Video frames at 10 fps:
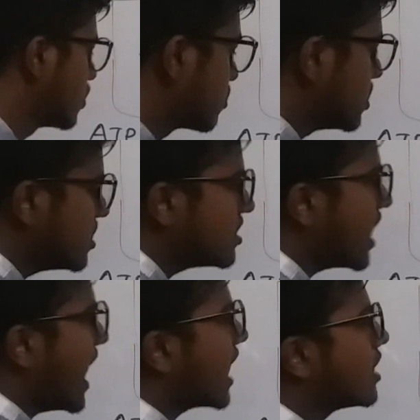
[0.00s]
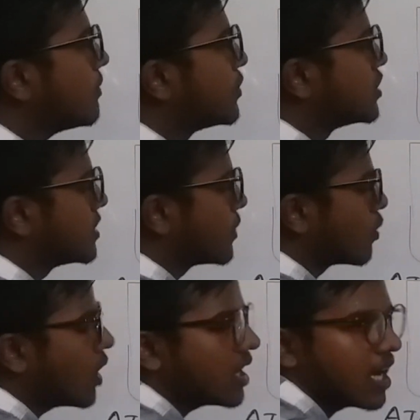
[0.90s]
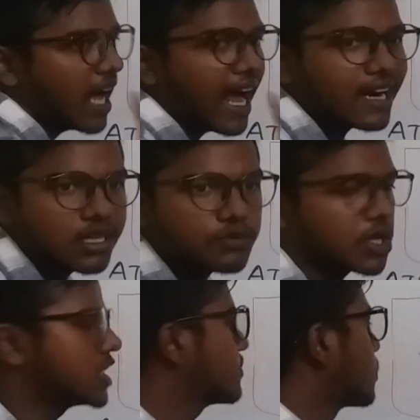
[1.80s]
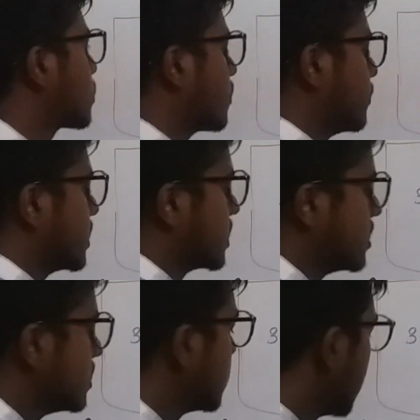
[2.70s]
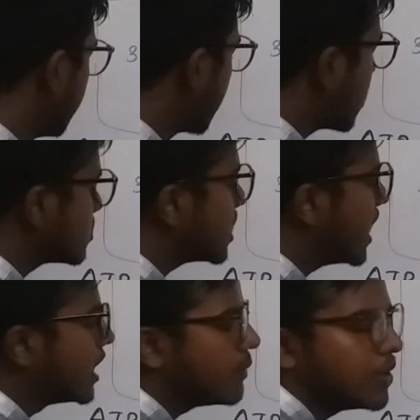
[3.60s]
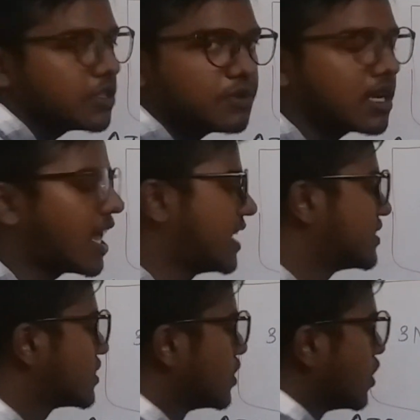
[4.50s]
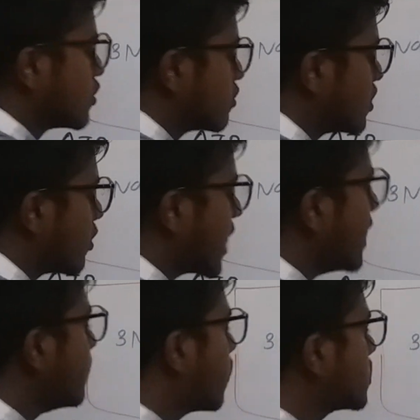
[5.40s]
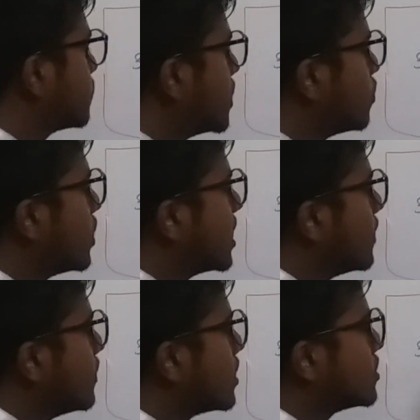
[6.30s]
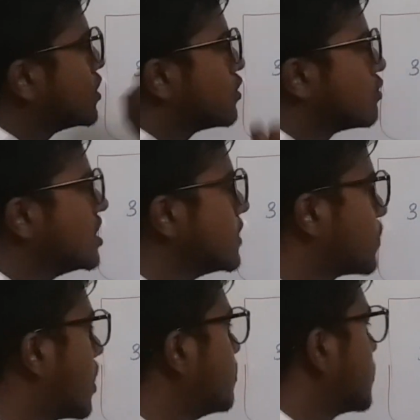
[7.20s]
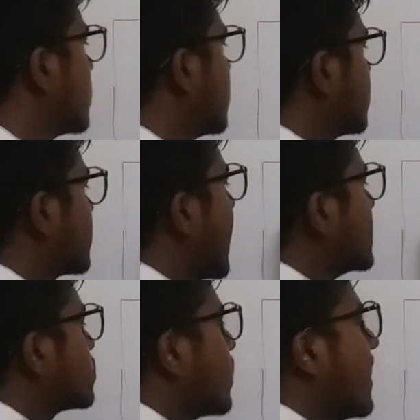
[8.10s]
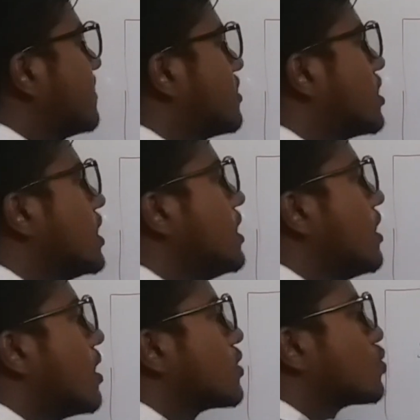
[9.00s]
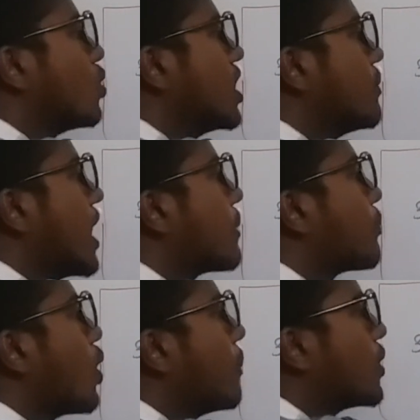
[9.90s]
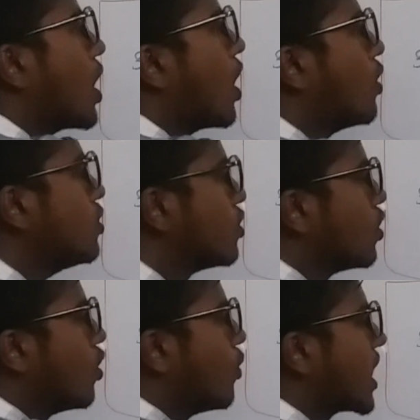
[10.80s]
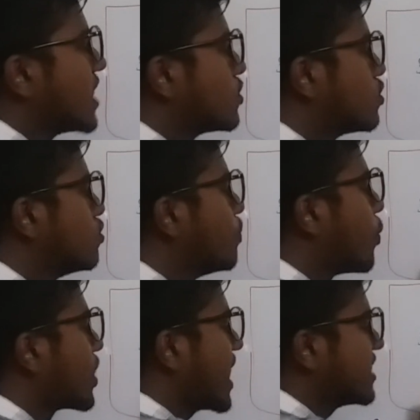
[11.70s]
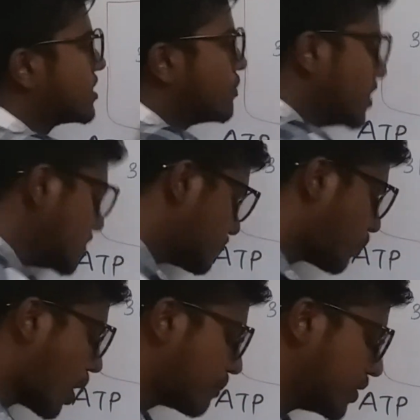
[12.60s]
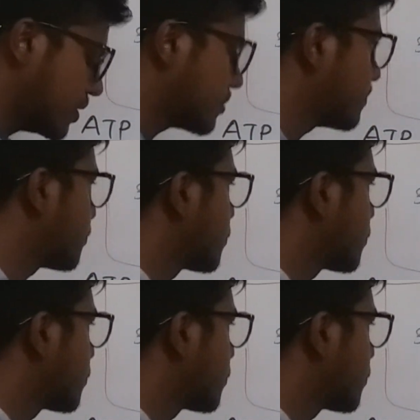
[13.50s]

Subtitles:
So this is the active principle. What? Active transport of energy, because the ATP is being lysed. So inorganic phosphate will give energy to this pump. That's why three sodium are pumped out, whereas two potassium is pumped in.